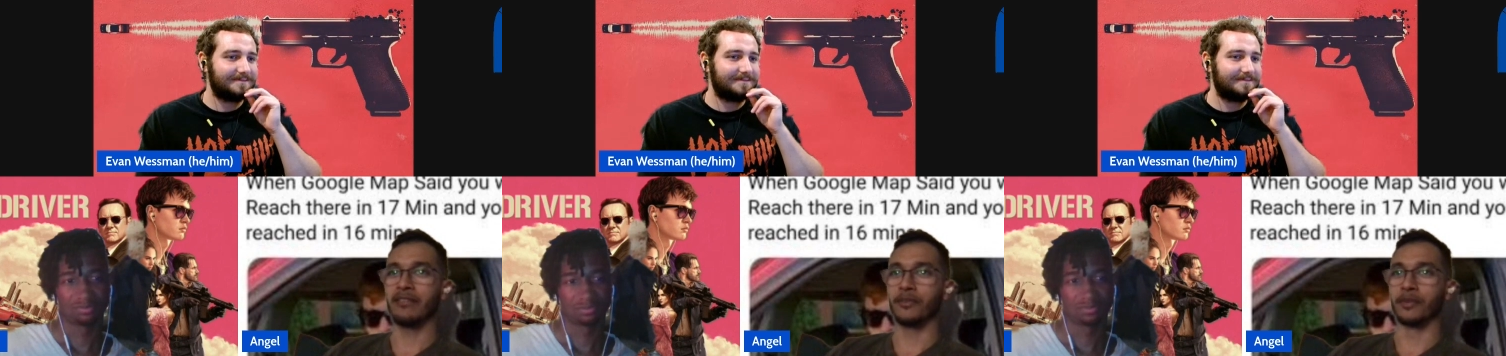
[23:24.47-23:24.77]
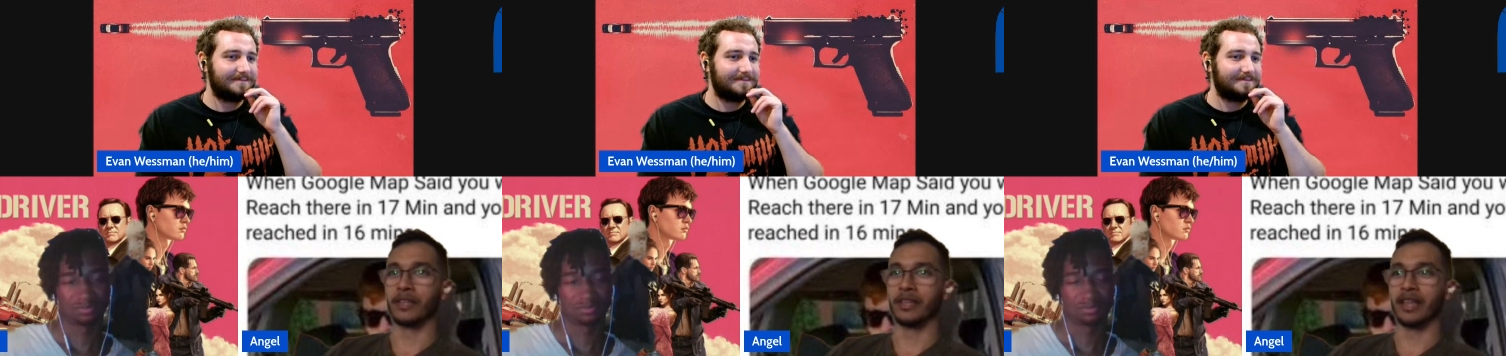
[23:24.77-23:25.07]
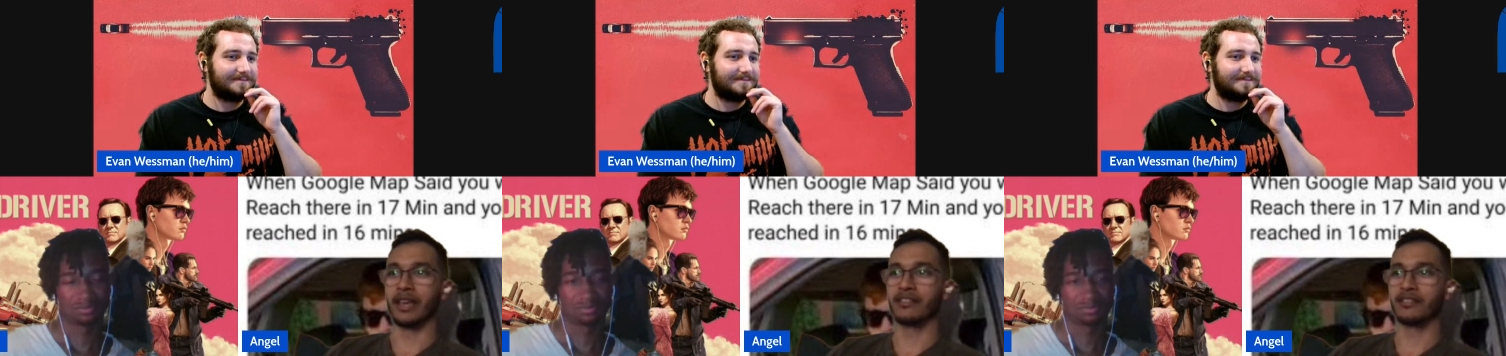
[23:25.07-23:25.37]
Speaker 1: really
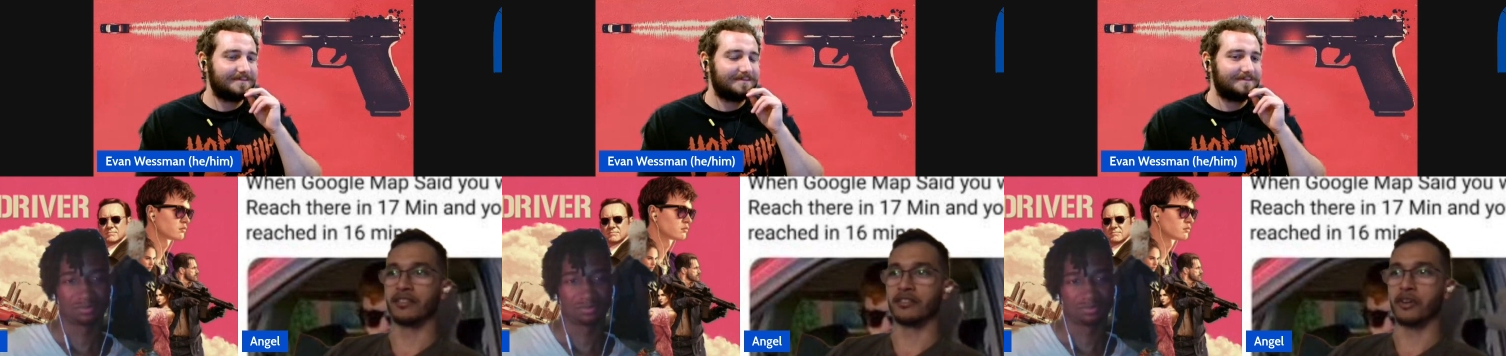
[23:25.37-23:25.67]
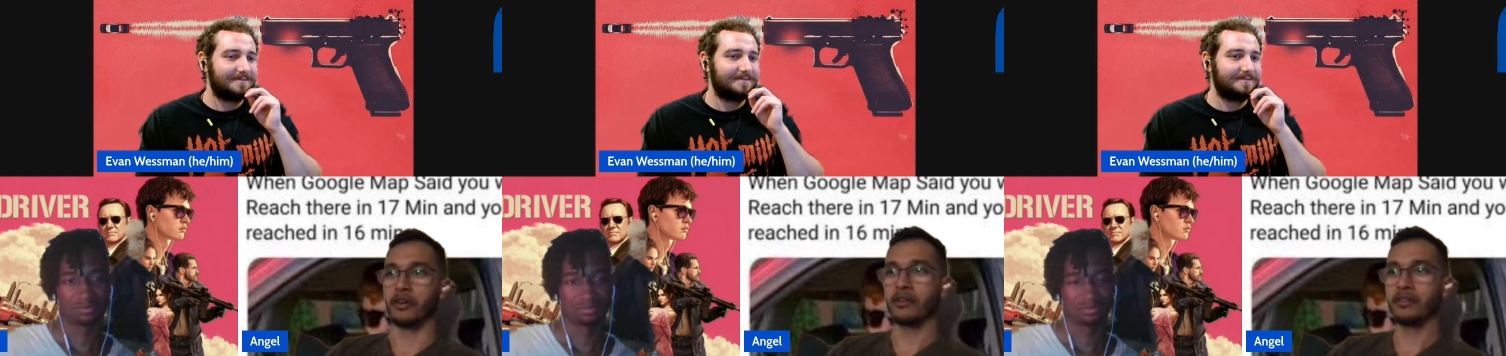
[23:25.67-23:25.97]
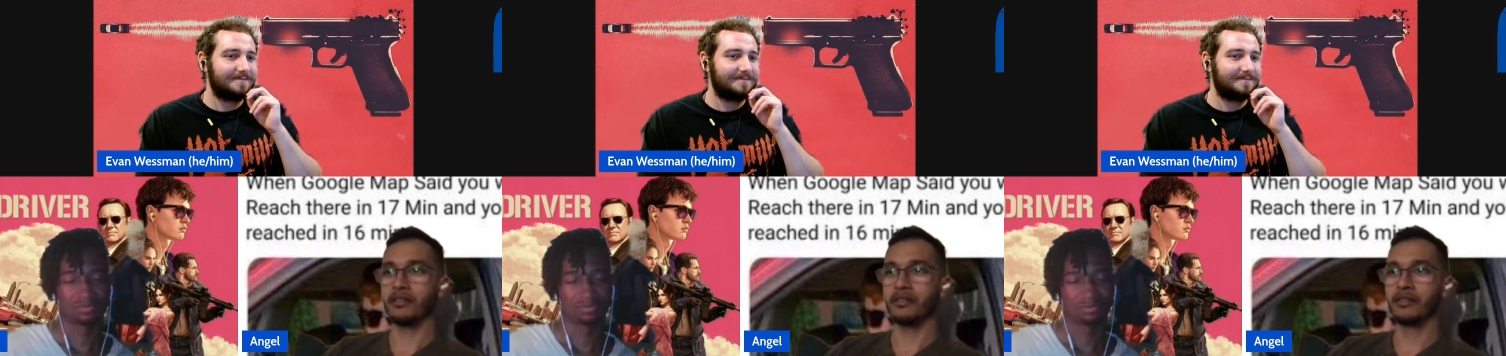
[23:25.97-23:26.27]
likes the song.
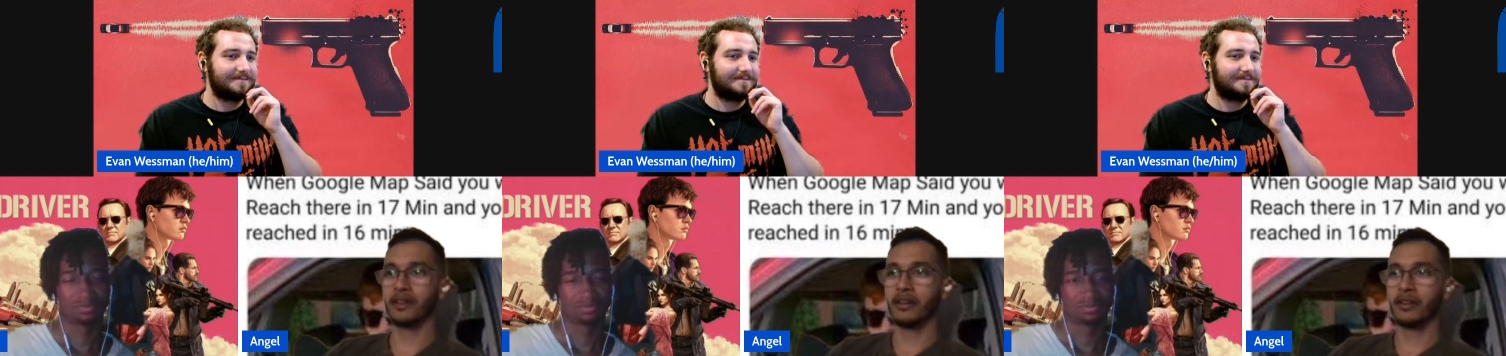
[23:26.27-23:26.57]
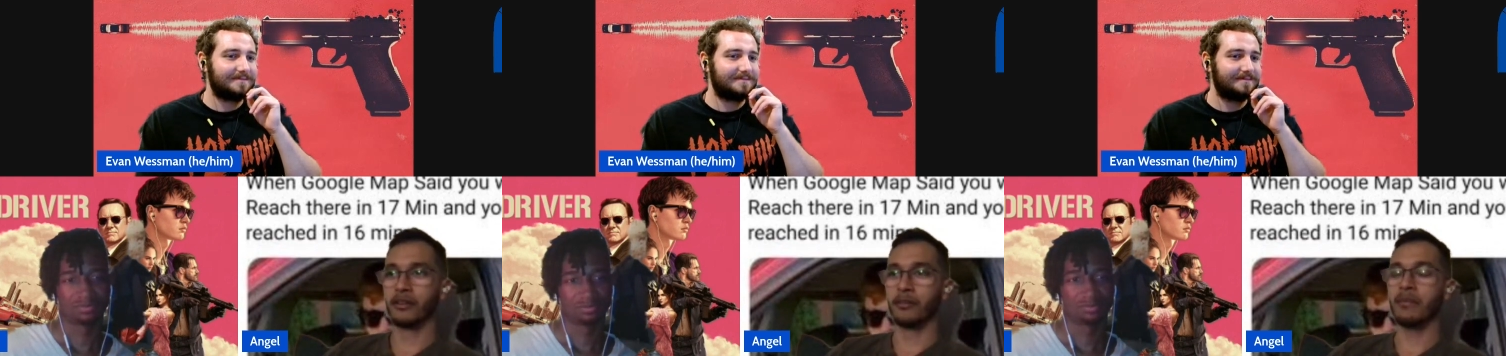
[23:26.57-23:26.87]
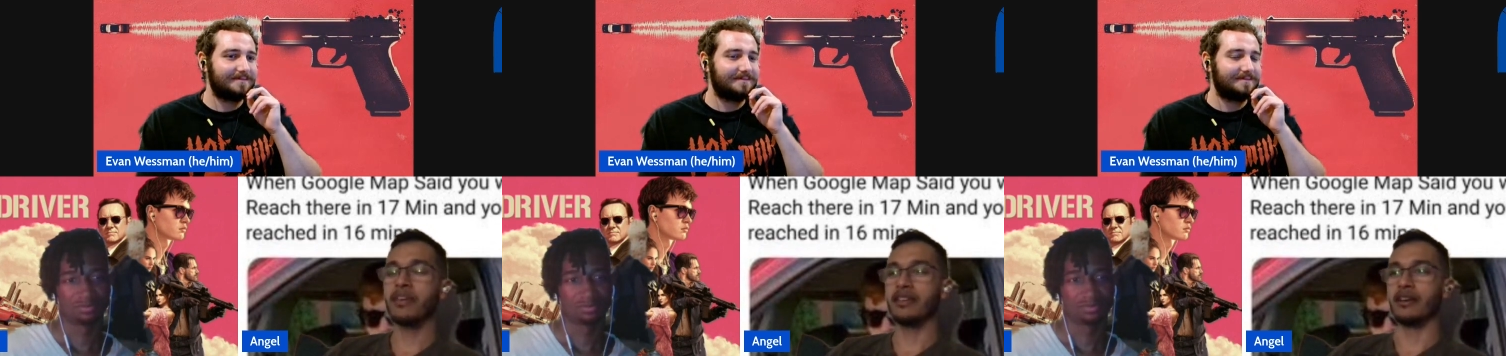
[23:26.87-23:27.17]
Maybe he
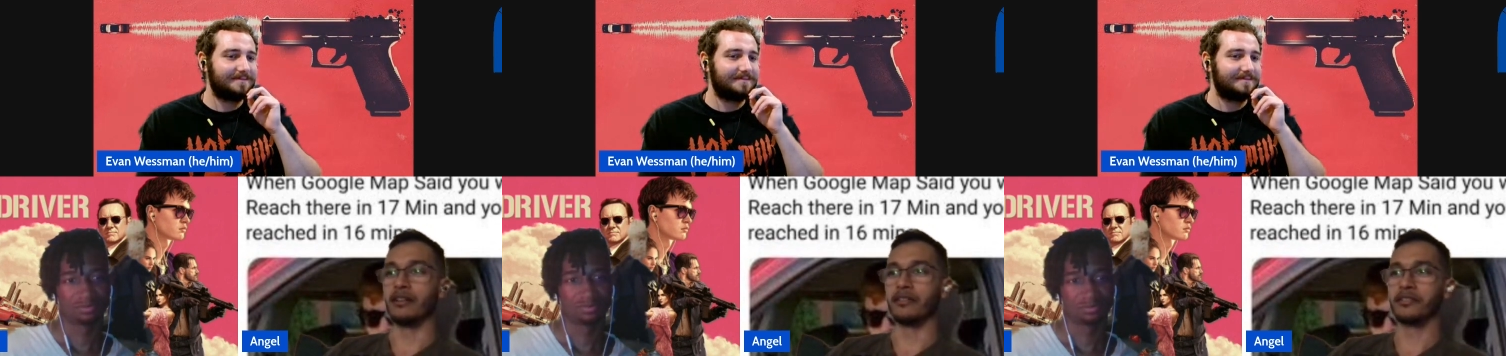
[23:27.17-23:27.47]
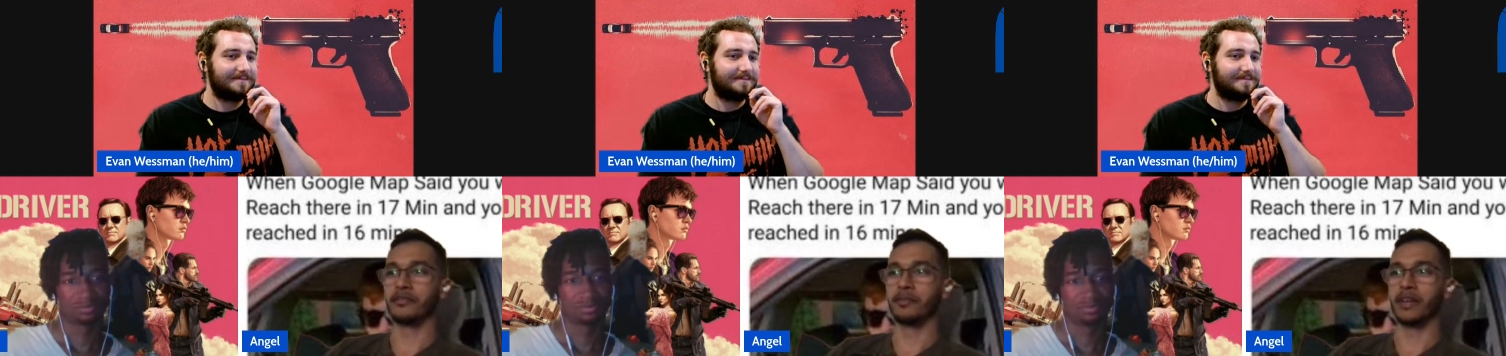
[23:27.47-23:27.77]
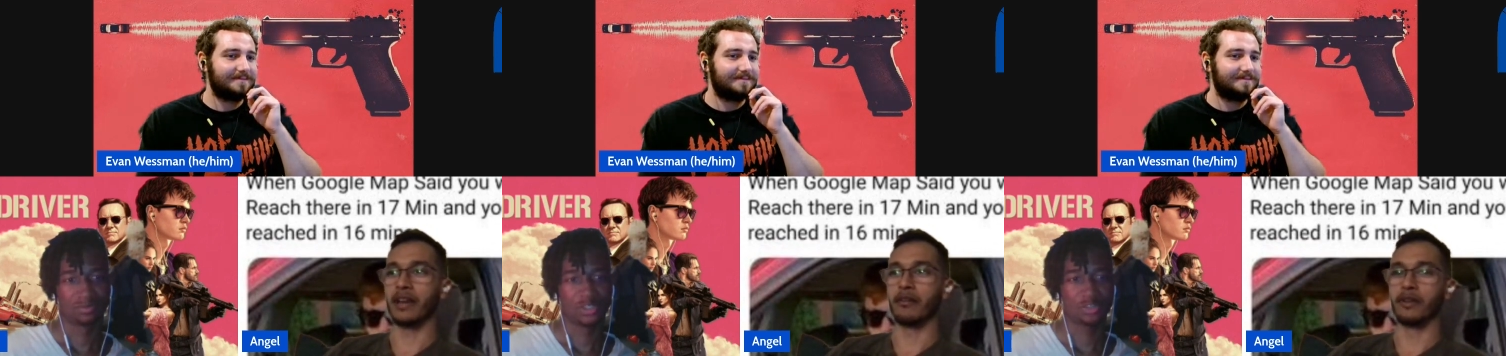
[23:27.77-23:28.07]
does, but I
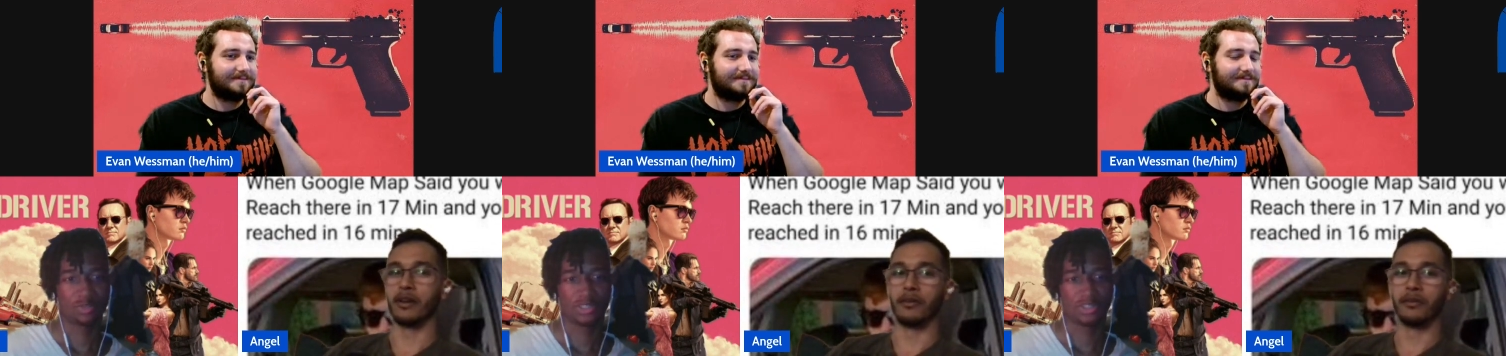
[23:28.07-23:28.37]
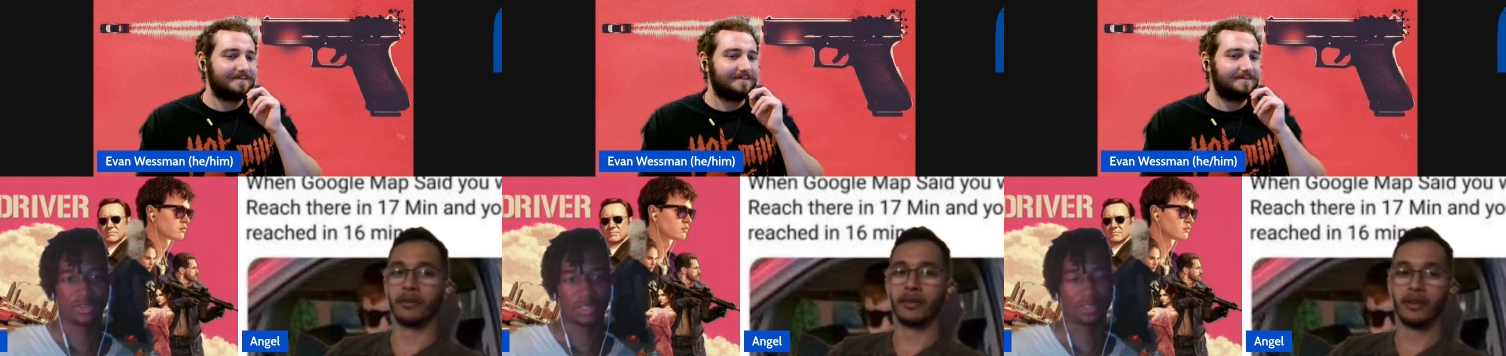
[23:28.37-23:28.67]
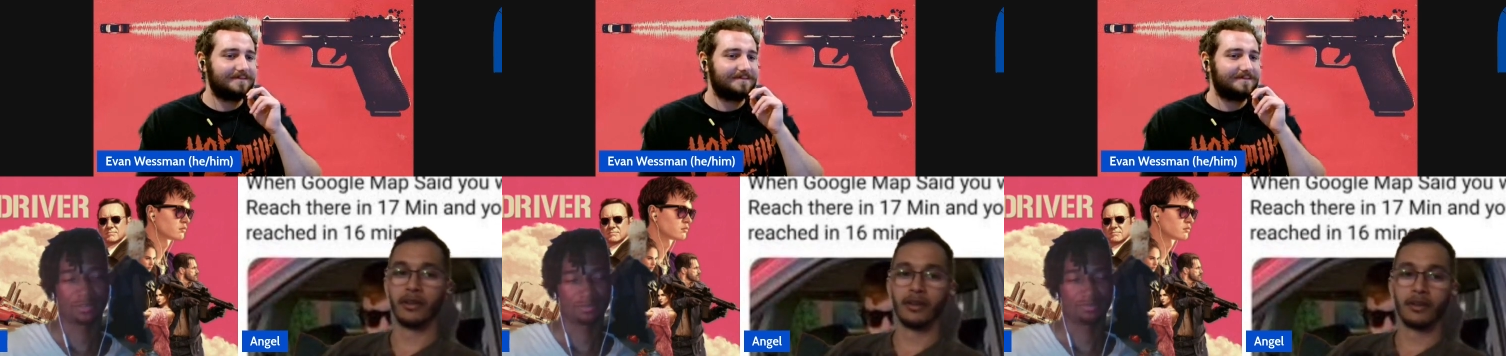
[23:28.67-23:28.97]
don't know. Dudes be
Speaker 2: doing
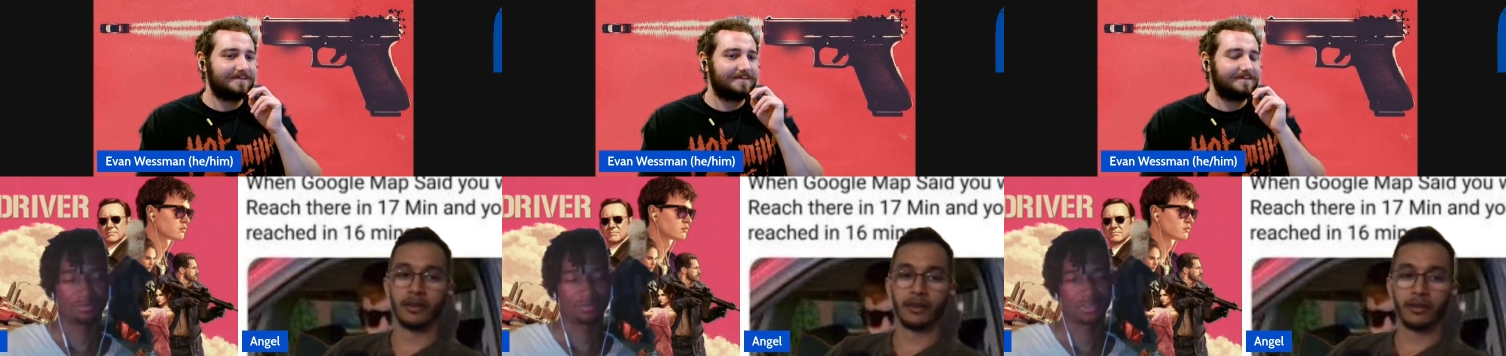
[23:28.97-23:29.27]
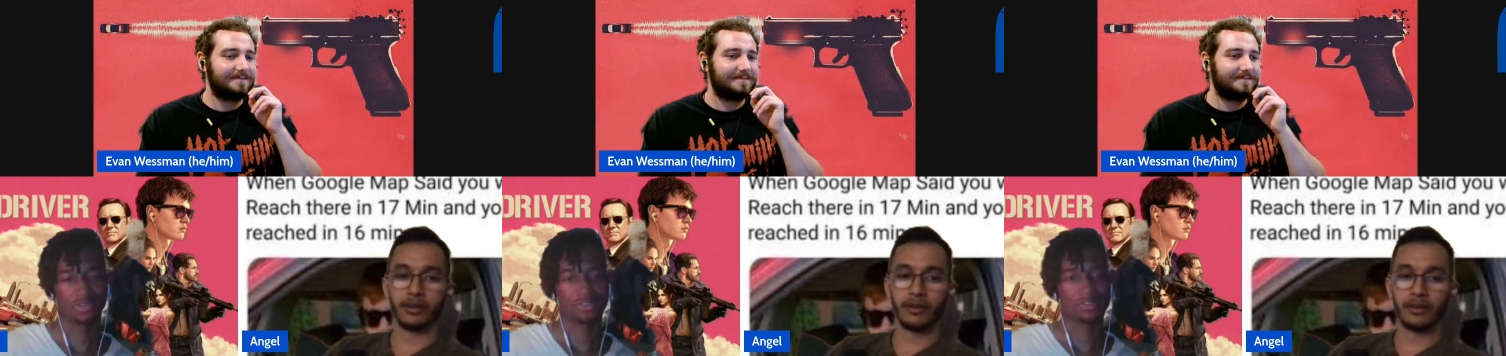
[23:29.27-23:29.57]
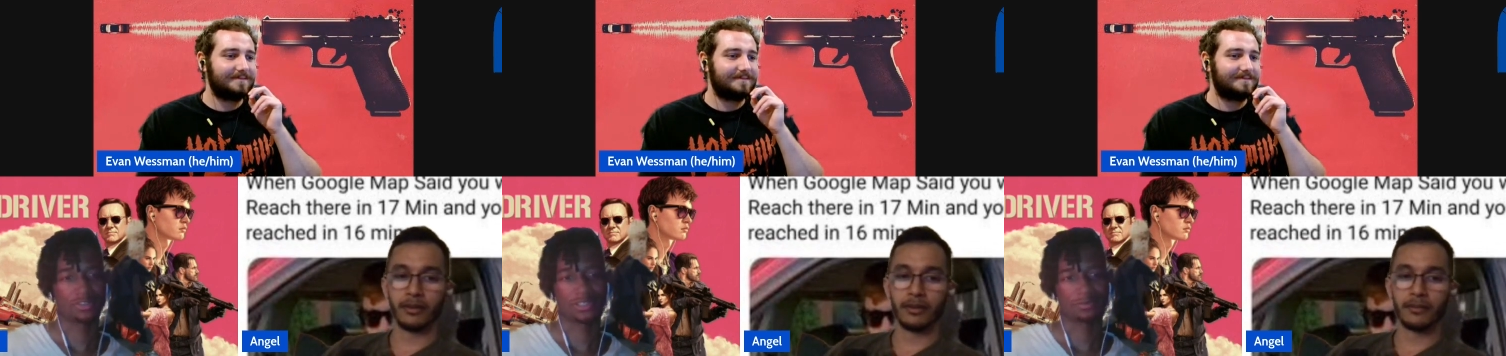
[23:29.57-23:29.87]
that. Dudes will do that.